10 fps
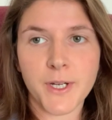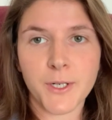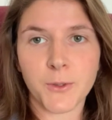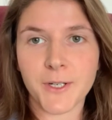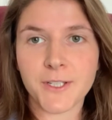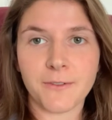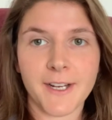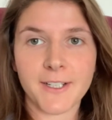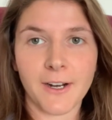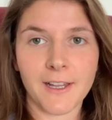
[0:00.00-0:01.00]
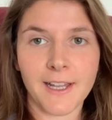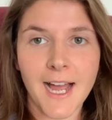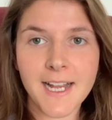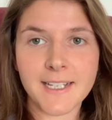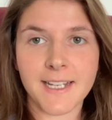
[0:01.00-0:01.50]
are going to write our
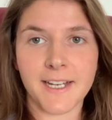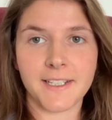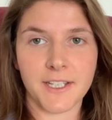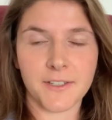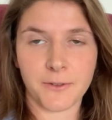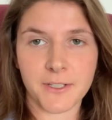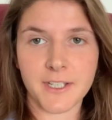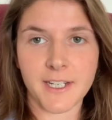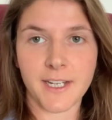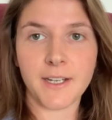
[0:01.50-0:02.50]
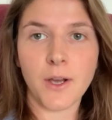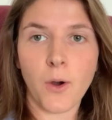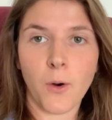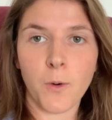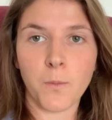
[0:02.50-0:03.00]
last sentence for today
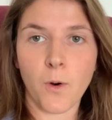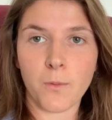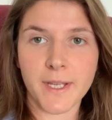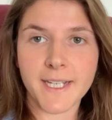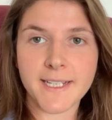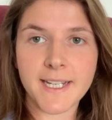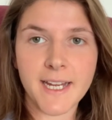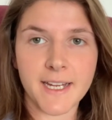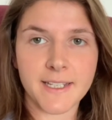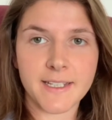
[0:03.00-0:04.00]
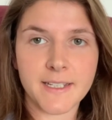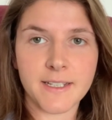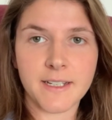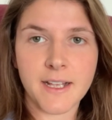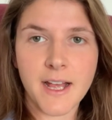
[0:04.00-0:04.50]
on what we can taste.
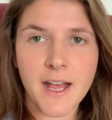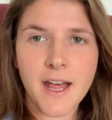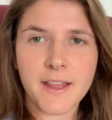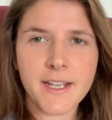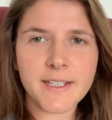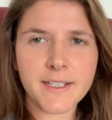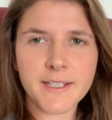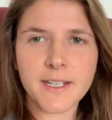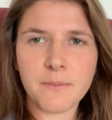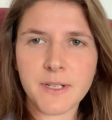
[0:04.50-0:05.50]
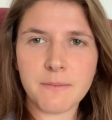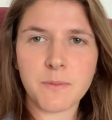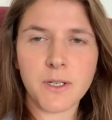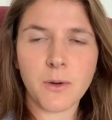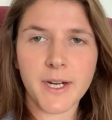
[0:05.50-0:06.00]
This can sometimes
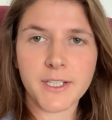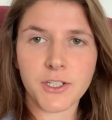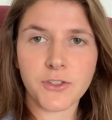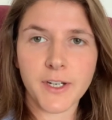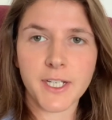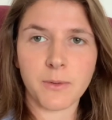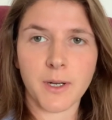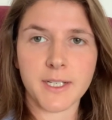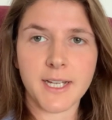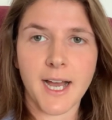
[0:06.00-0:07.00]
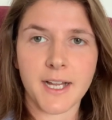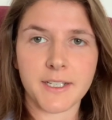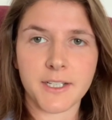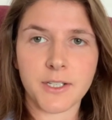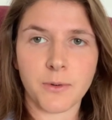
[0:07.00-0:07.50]
be quite a tricky one to add
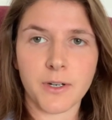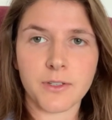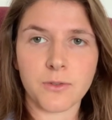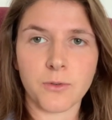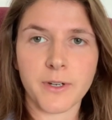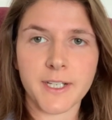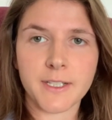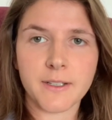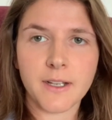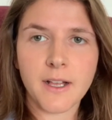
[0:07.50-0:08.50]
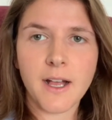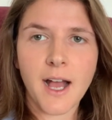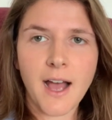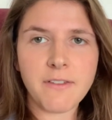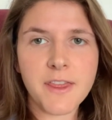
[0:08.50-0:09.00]
into our stories.
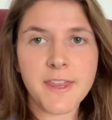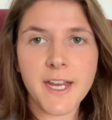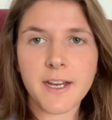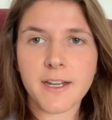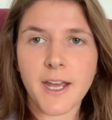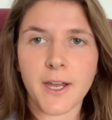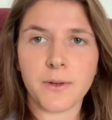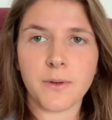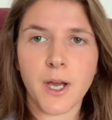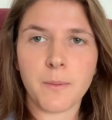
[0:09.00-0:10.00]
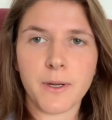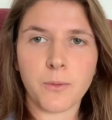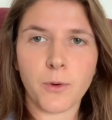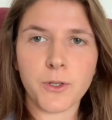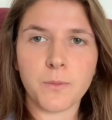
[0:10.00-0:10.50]
Have a think now about
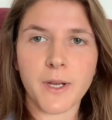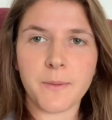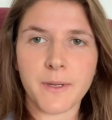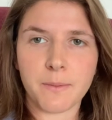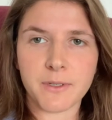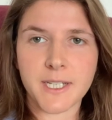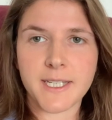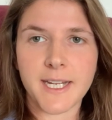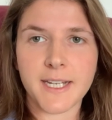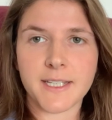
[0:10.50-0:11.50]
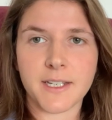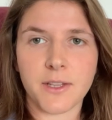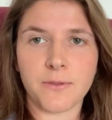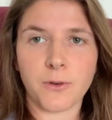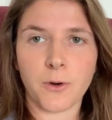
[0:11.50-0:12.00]
what you might be able to taste in
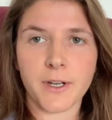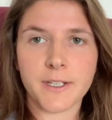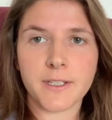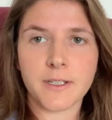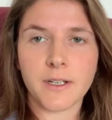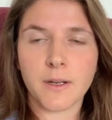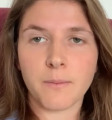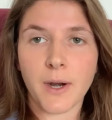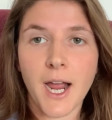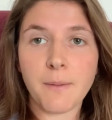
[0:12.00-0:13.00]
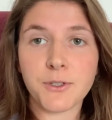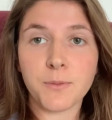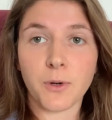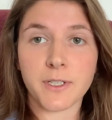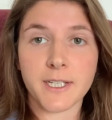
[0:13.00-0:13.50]
the forest. Perhaps you
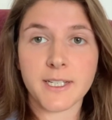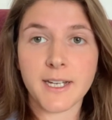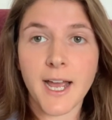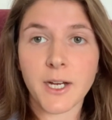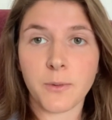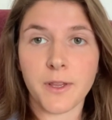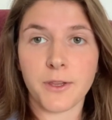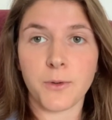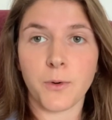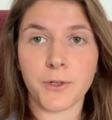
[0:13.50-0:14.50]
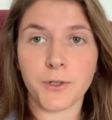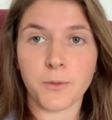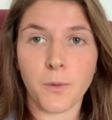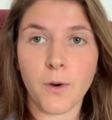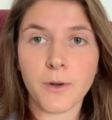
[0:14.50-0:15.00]
brought a snack with you on your
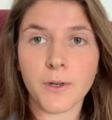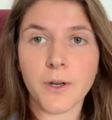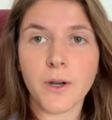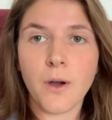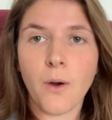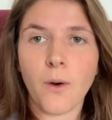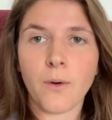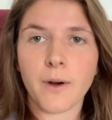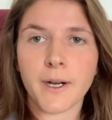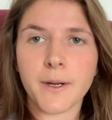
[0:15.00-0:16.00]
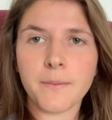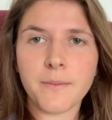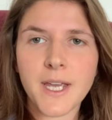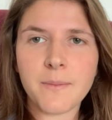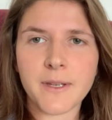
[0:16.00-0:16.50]
walk, or
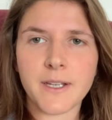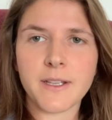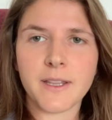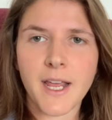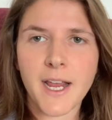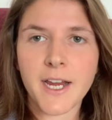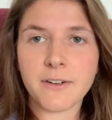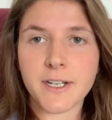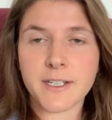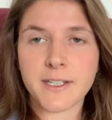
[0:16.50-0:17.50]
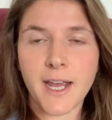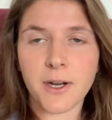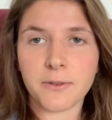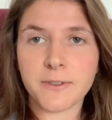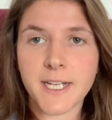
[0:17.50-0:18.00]
maybe the air
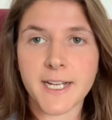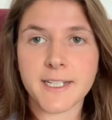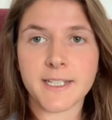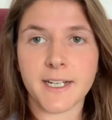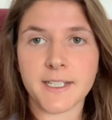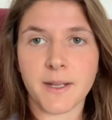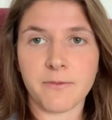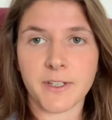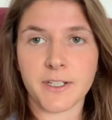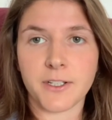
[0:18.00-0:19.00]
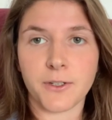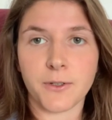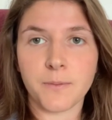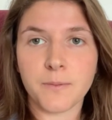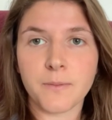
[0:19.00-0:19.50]
itself tastes like something to
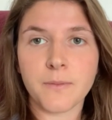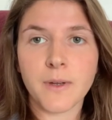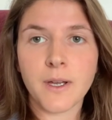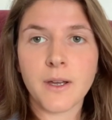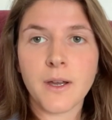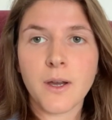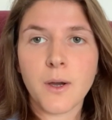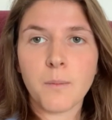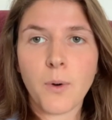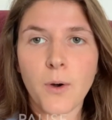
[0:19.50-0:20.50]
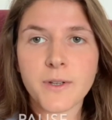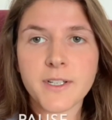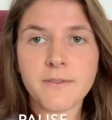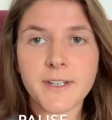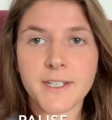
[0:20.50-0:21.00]
you. Pause
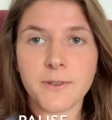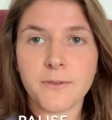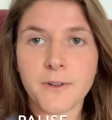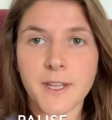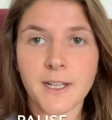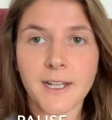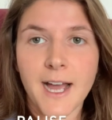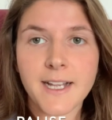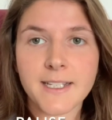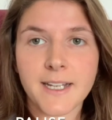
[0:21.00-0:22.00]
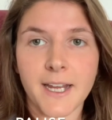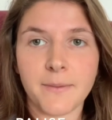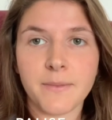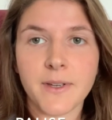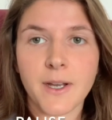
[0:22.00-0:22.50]
the video for the last
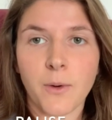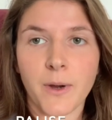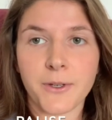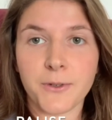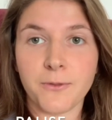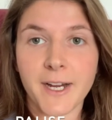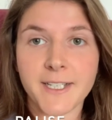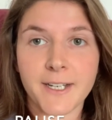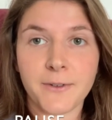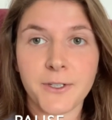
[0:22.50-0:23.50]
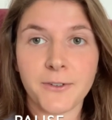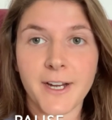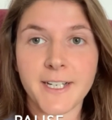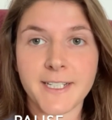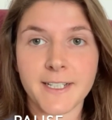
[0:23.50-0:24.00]
time while you write down your
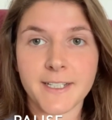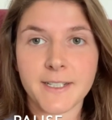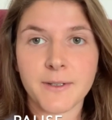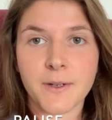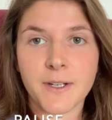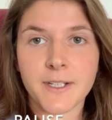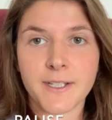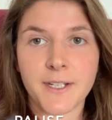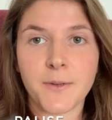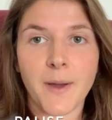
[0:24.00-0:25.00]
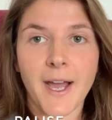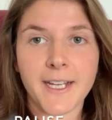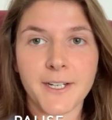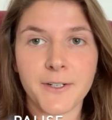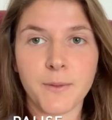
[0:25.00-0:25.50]
ideas. See you
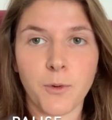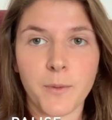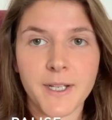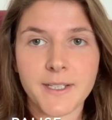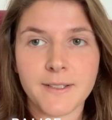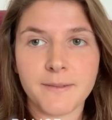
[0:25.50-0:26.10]
back here in a moment.